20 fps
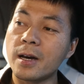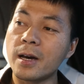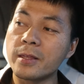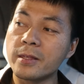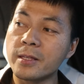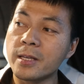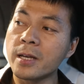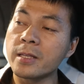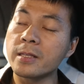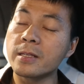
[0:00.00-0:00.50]

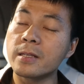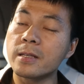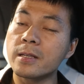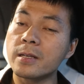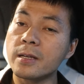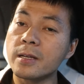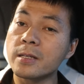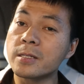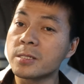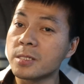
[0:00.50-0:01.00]
And then
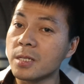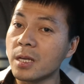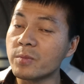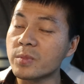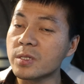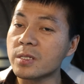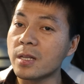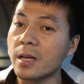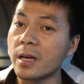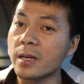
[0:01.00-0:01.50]
it
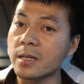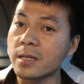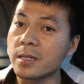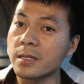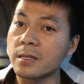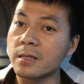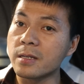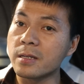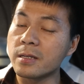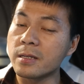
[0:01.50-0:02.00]
seems like
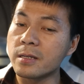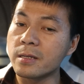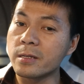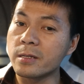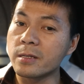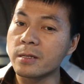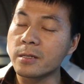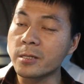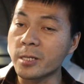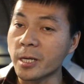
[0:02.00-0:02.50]

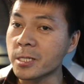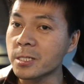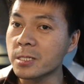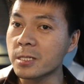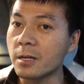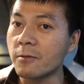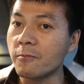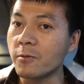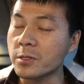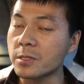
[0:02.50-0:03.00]
the
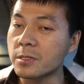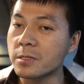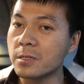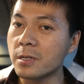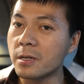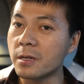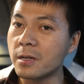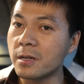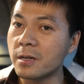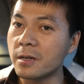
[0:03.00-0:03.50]
Tesla
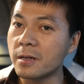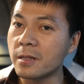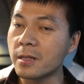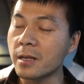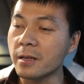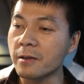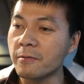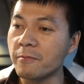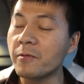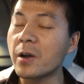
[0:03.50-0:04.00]
was
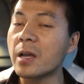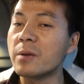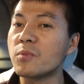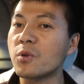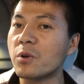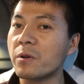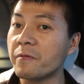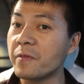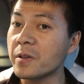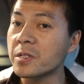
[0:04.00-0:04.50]
like way
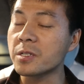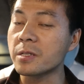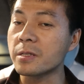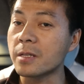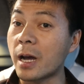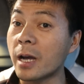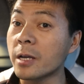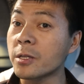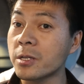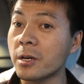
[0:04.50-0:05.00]
more
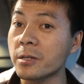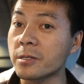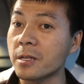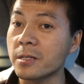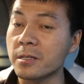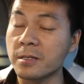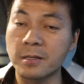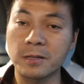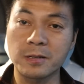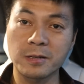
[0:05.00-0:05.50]
efficient. I thought
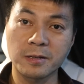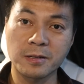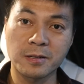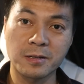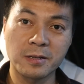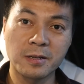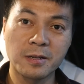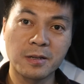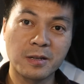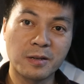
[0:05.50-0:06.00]

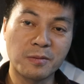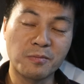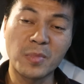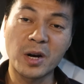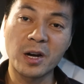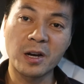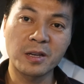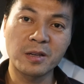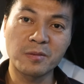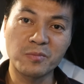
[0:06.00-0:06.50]
that
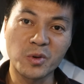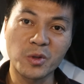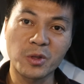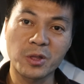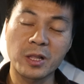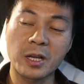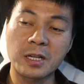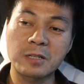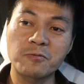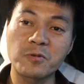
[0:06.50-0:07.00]
my
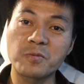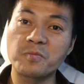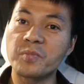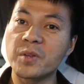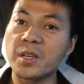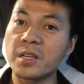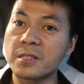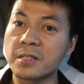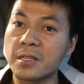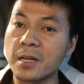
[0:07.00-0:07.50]
Model X would
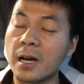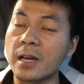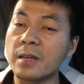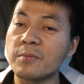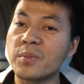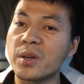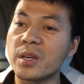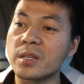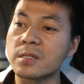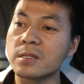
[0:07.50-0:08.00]
beat the
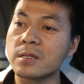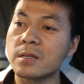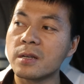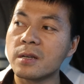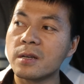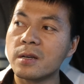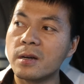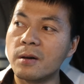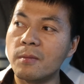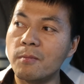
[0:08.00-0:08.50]
I-Pace,
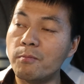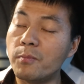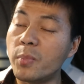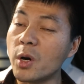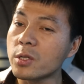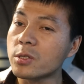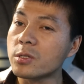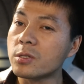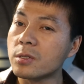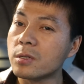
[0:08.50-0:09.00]

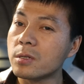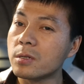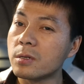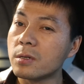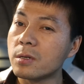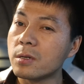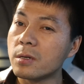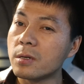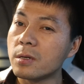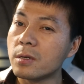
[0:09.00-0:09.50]
but
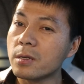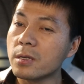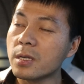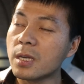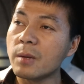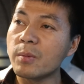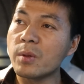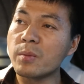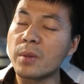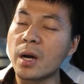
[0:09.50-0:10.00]

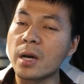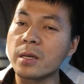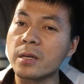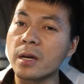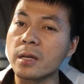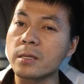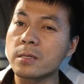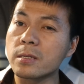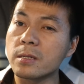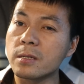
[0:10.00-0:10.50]
keep in mind
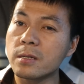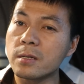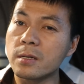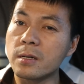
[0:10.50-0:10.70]
that